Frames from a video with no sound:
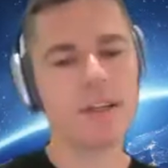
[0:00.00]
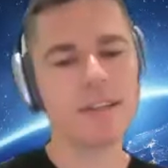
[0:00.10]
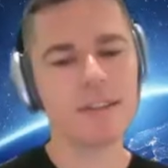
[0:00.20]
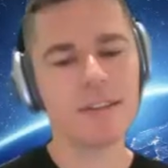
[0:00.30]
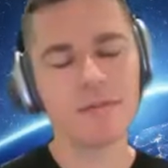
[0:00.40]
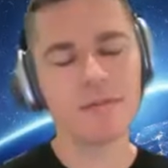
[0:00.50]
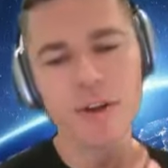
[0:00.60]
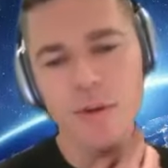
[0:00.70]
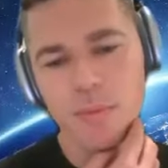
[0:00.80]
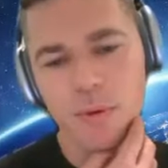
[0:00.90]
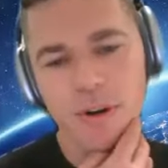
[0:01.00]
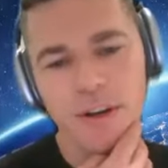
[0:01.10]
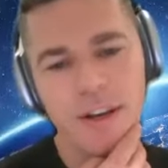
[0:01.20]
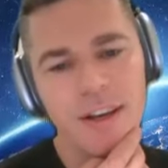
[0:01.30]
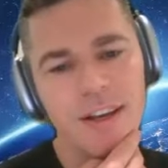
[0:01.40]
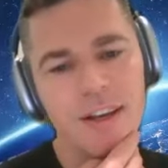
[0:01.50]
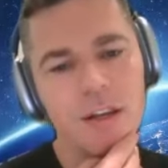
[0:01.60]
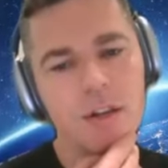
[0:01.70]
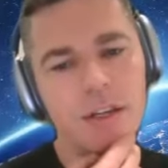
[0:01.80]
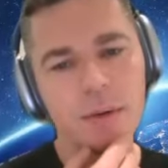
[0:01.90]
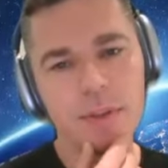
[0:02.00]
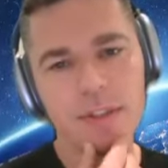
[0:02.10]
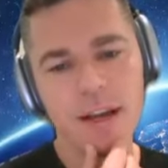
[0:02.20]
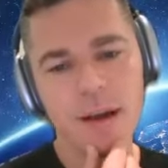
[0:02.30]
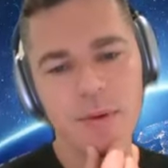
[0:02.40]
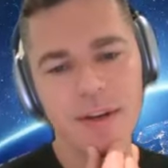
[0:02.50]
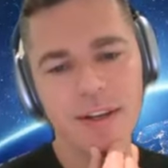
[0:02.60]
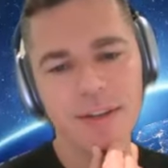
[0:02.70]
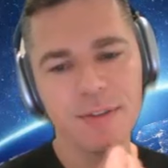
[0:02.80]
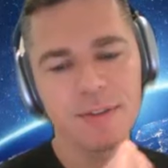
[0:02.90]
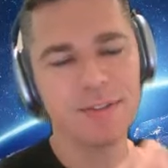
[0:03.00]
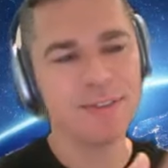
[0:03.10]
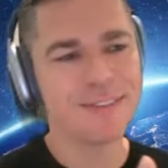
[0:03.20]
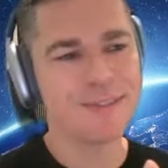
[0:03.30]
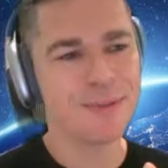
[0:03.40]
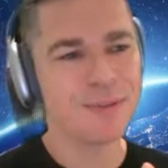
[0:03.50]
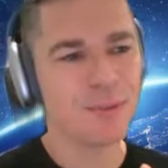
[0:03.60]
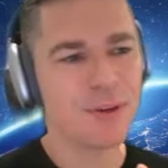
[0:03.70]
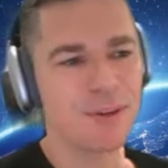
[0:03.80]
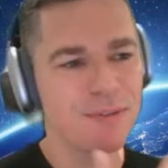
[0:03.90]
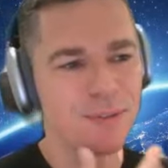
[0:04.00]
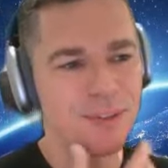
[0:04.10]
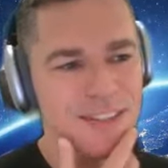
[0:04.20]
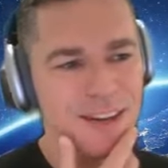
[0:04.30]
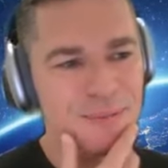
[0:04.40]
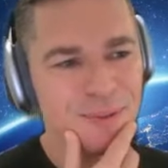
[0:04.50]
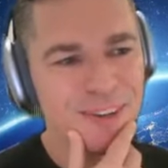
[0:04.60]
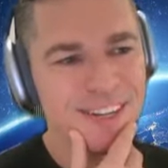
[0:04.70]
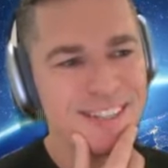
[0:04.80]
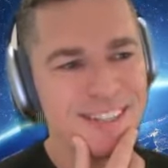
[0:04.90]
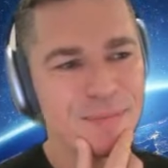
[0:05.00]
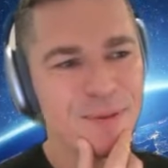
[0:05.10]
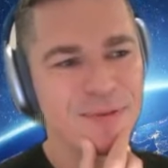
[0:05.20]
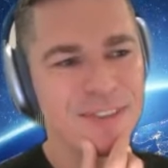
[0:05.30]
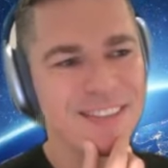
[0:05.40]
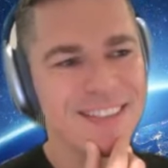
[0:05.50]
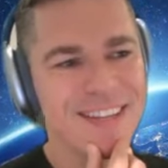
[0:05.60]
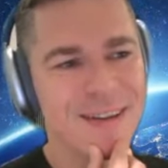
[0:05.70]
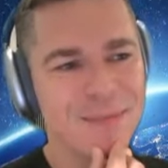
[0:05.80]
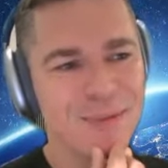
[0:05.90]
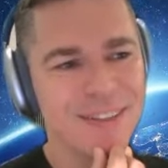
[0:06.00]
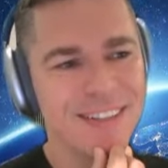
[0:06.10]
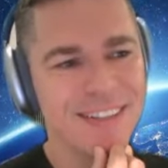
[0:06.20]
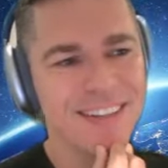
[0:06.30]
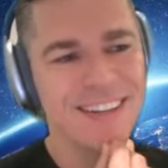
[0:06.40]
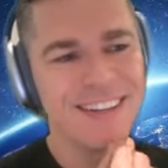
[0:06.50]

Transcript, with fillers: yeah, that's a very good point. Look at what's happening on the with Twitter, for example, right? It's a perfect example. Of,